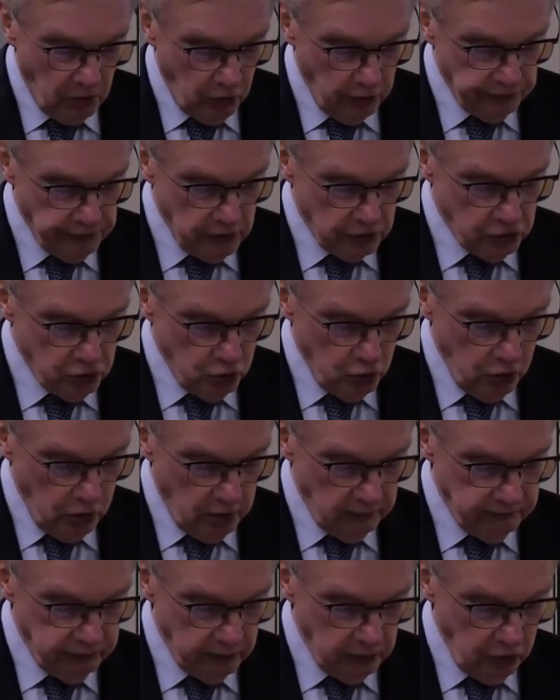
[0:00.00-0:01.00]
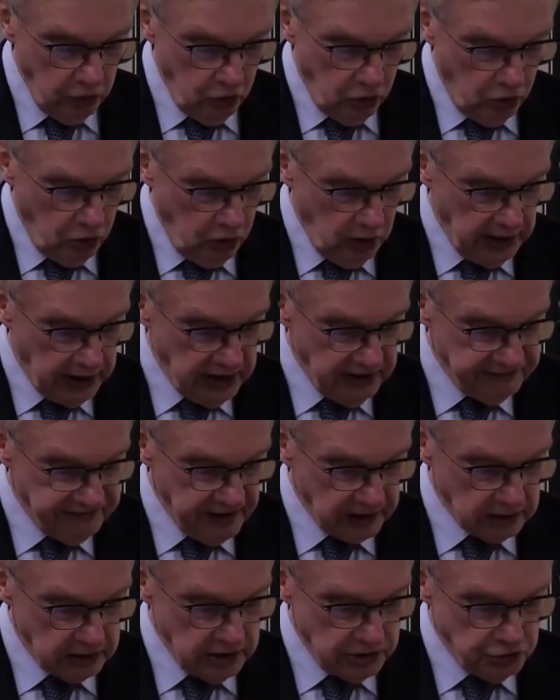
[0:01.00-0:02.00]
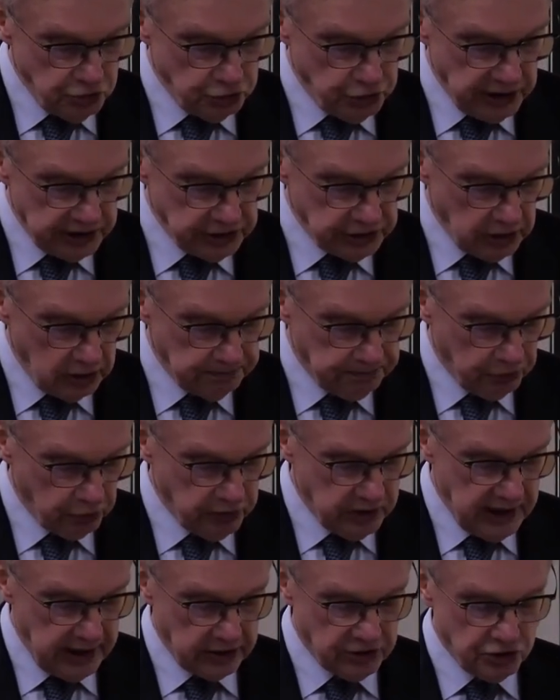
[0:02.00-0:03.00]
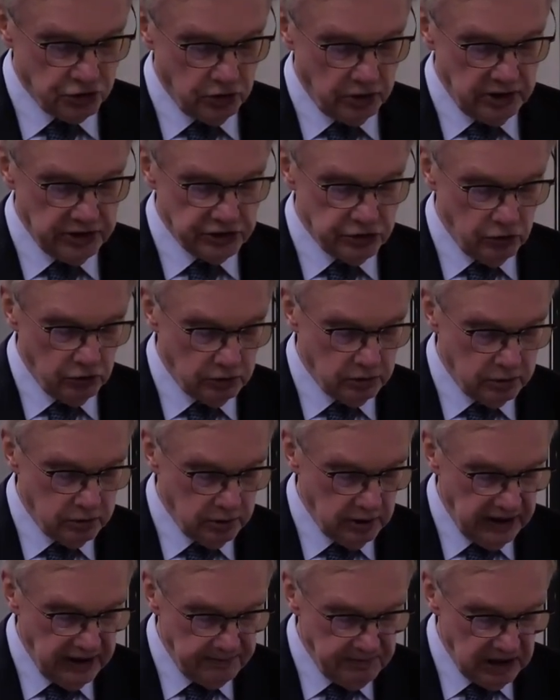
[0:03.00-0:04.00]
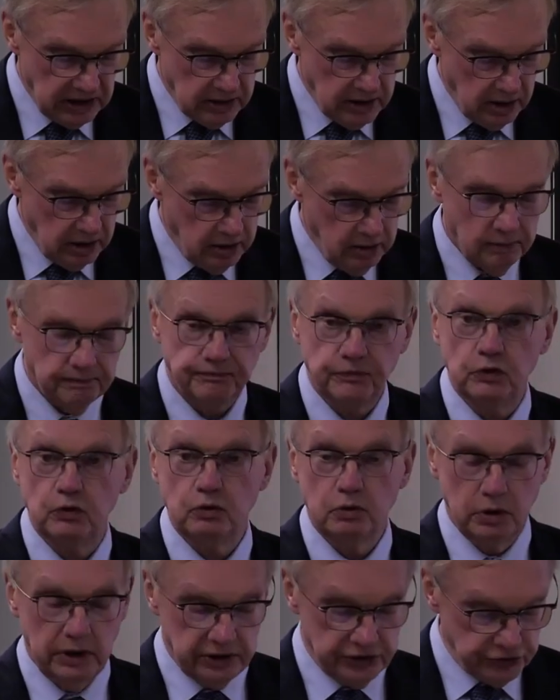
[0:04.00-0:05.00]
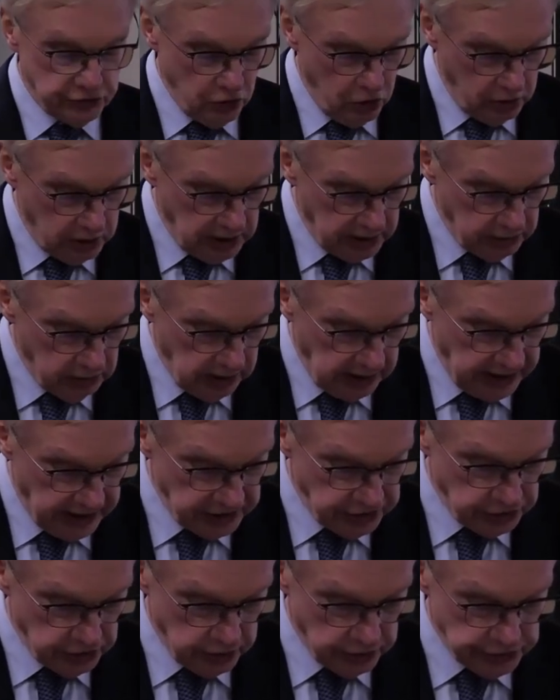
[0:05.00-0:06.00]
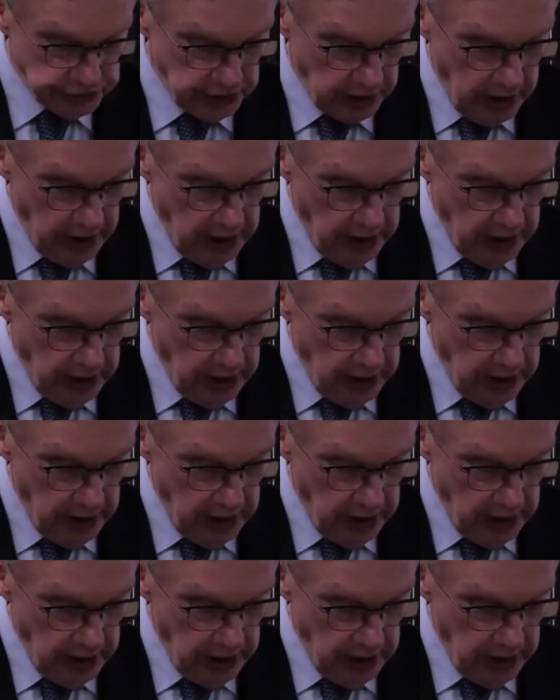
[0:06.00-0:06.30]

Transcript: on the rule of law and effective judicial protection is not limited to external relations,